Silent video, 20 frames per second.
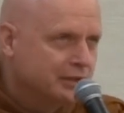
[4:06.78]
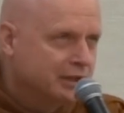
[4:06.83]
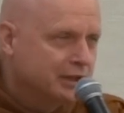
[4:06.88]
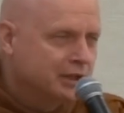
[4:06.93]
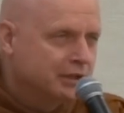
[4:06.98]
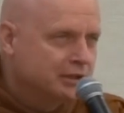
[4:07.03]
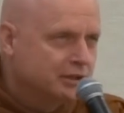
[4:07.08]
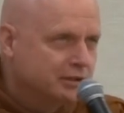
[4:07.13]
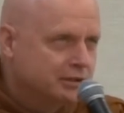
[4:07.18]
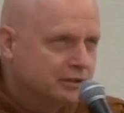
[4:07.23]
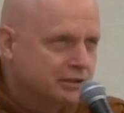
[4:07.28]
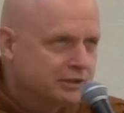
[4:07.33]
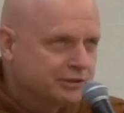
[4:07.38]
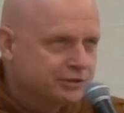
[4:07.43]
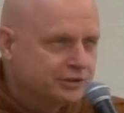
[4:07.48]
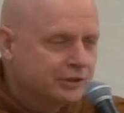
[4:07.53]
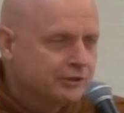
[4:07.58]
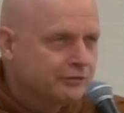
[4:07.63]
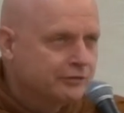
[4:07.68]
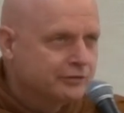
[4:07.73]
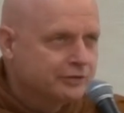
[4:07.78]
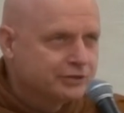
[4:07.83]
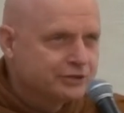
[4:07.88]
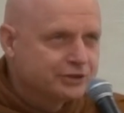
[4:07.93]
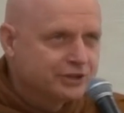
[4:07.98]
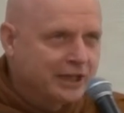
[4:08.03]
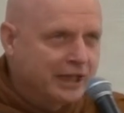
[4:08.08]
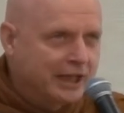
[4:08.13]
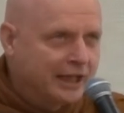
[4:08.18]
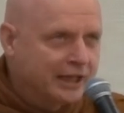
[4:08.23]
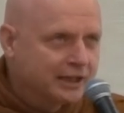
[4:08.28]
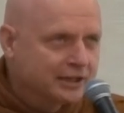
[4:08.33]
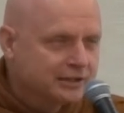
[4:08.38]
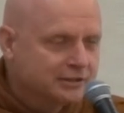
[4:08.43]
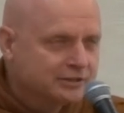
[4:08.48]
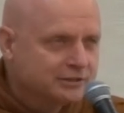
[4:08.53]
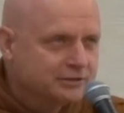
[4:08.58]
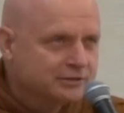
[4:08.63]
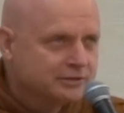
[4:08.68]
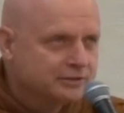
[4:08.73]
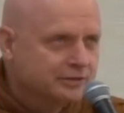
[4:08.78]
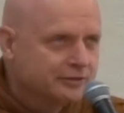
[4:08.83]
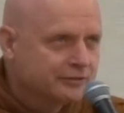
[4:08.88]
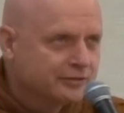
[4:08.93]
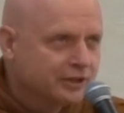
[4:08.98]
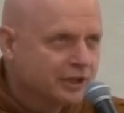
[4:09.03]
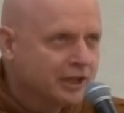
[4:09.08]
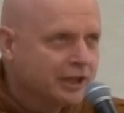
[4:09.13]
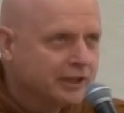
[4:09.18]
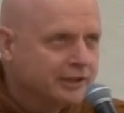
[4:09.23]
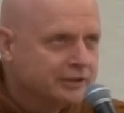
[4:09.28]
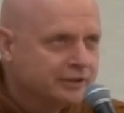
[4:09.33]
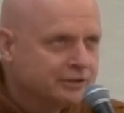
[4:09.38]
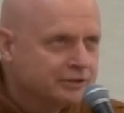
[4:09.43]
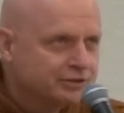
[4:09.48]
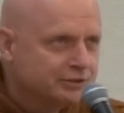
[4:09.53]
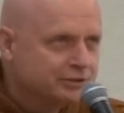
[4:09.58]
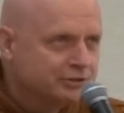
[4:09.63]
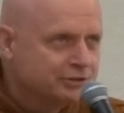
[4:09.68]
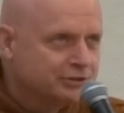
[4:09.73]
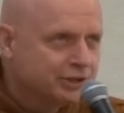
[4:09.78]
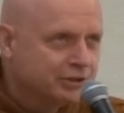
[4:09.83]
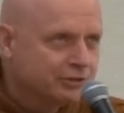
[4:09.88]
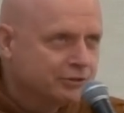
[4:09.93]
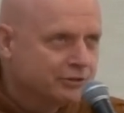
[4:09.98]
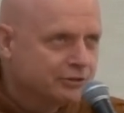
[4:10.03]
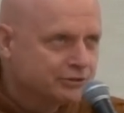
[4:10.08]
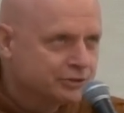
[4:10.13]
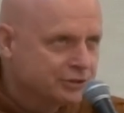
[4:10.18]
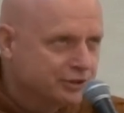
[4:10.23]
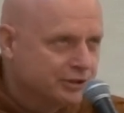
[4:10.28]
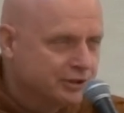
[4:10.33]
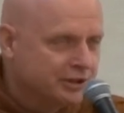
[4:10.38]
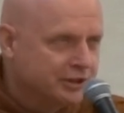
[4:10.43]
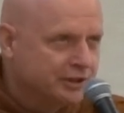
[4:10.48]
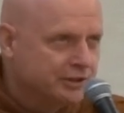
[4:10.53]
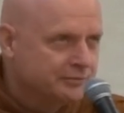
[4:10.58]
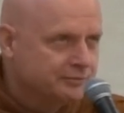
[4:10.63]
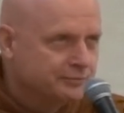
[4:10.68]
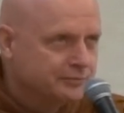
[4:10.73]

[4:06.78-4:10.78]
a selfless act of kindness, generosity,